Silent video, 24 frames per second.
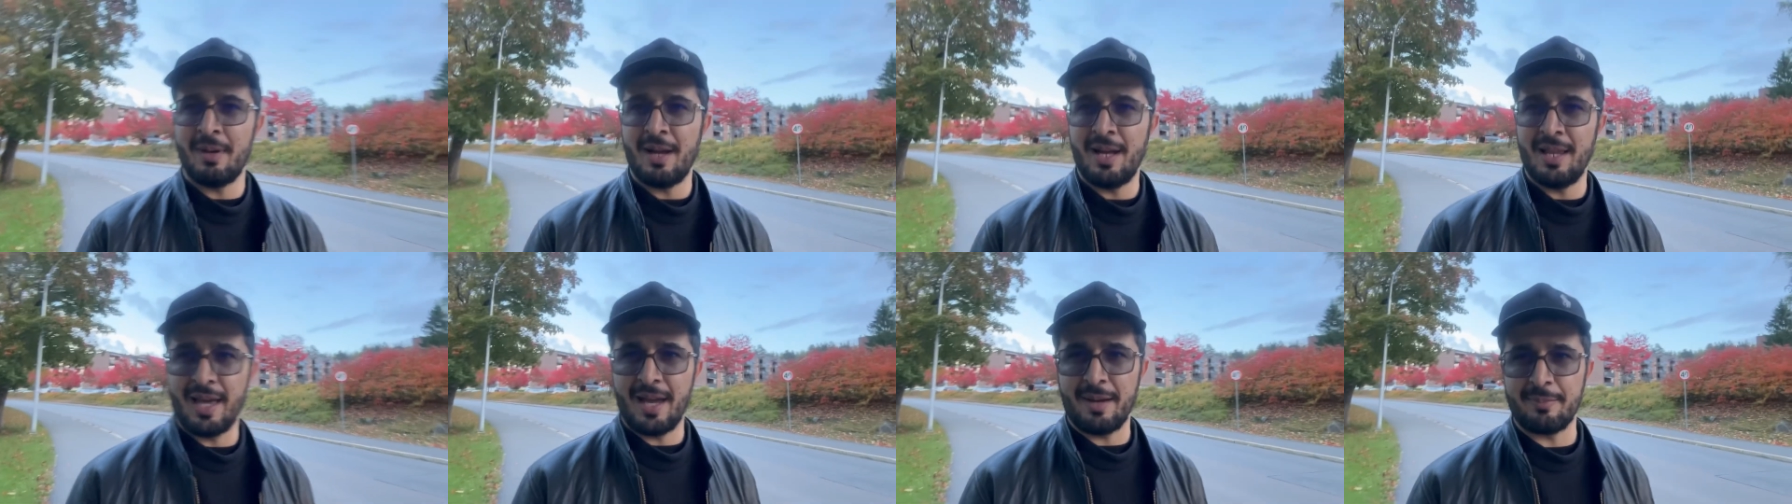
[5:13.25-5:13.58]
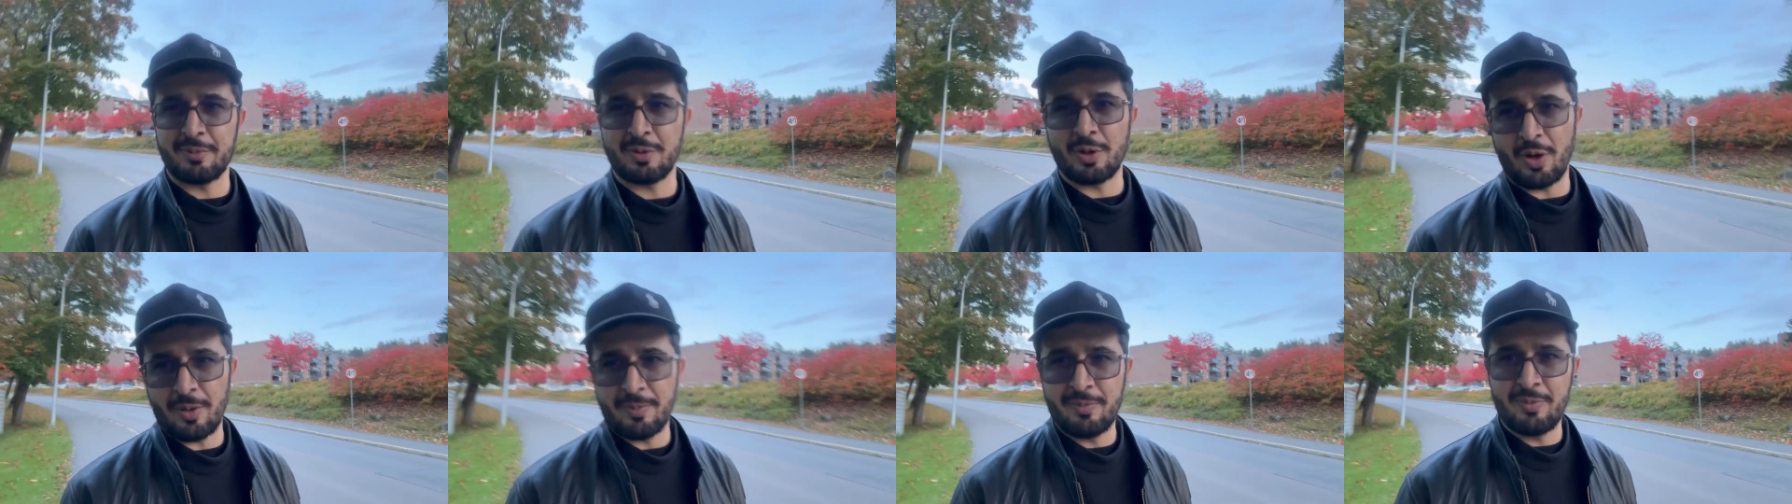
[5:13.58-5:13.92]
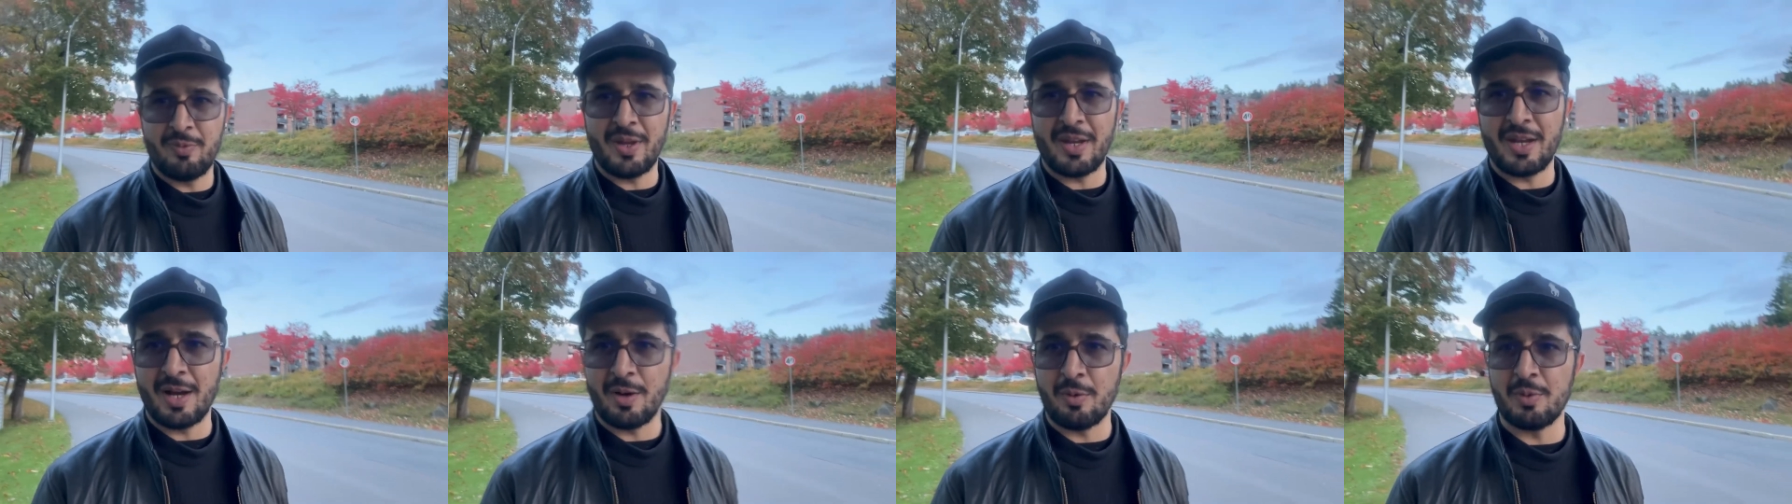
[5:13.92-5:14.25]
my laptop
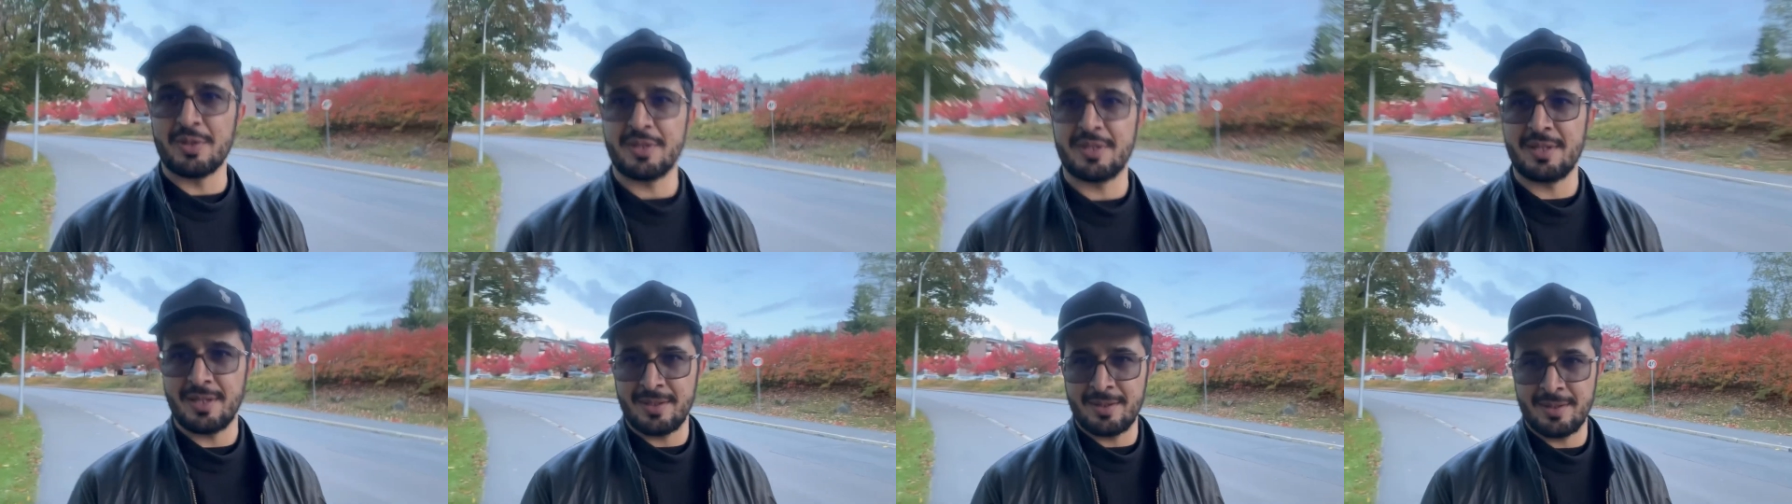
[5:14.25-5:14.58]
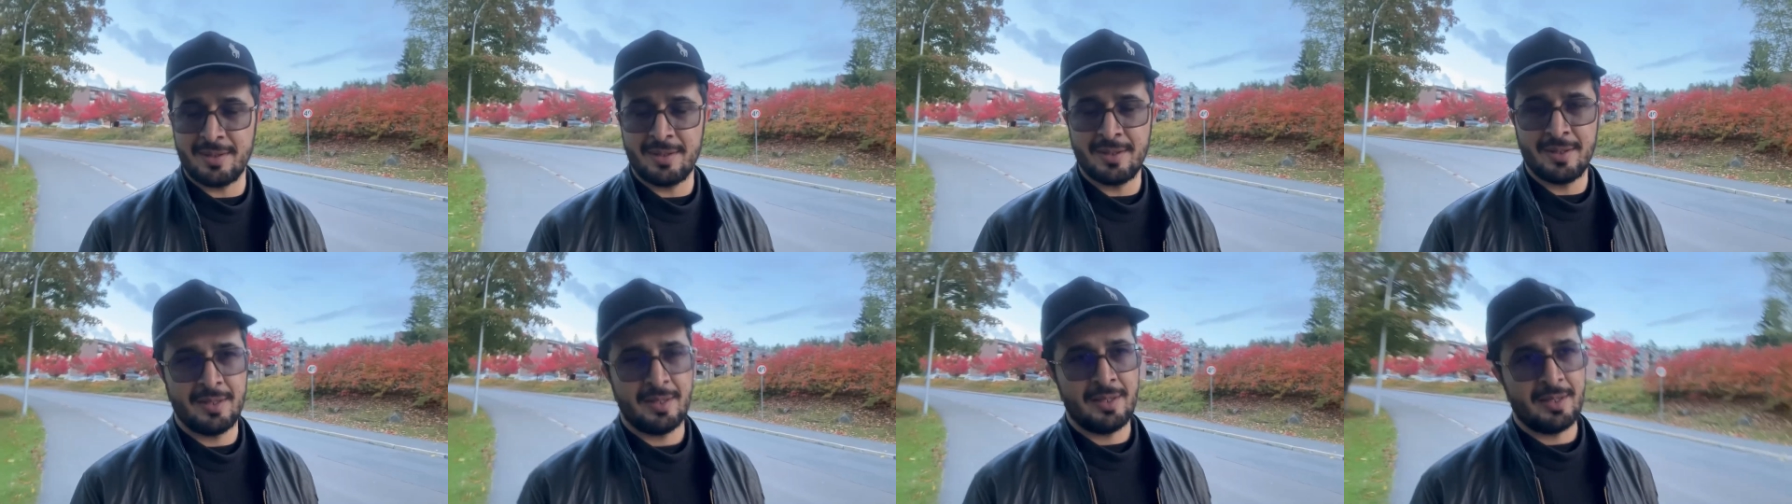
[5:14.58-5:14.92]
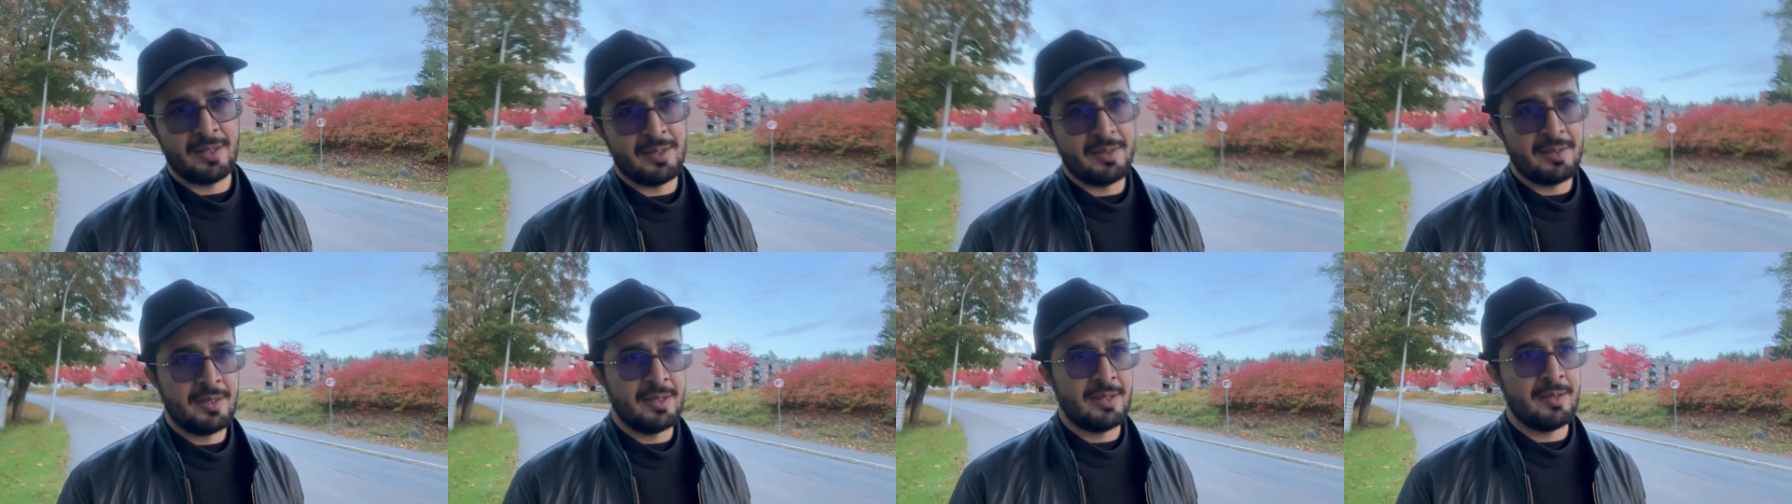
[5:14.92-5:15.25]
when I was in
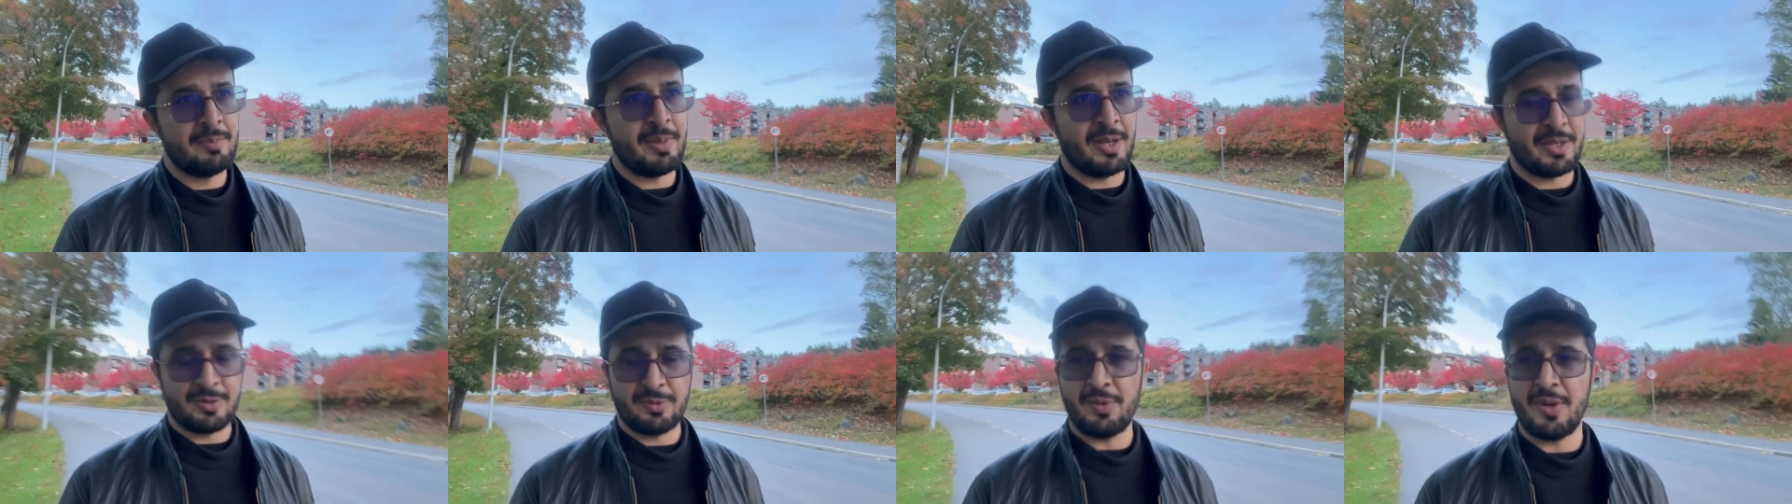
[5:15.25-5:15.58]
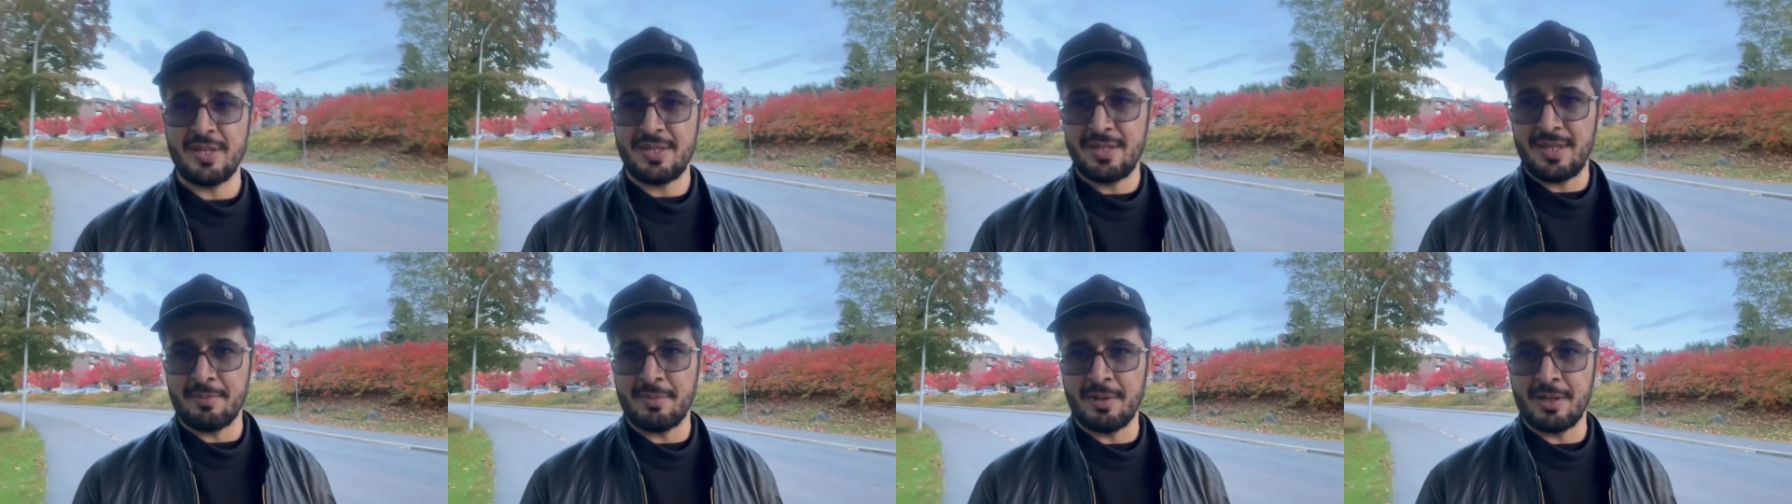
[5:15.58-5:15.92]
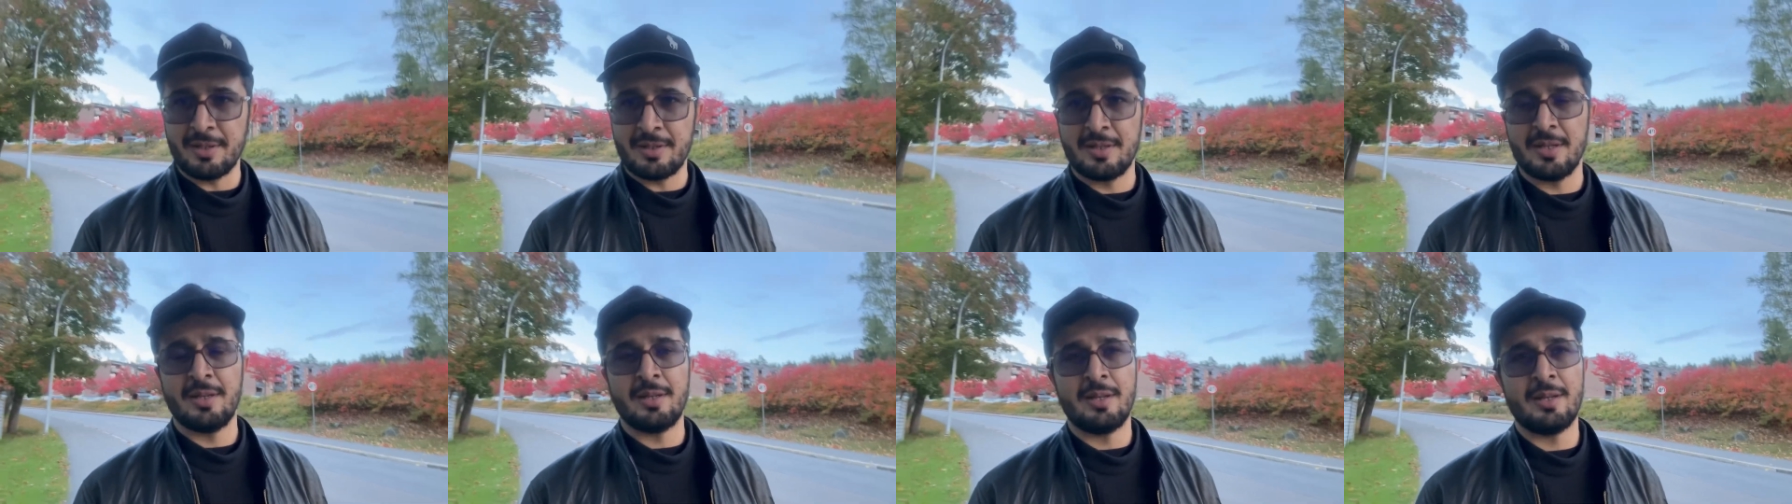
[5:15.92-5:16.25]
Bestway Cement.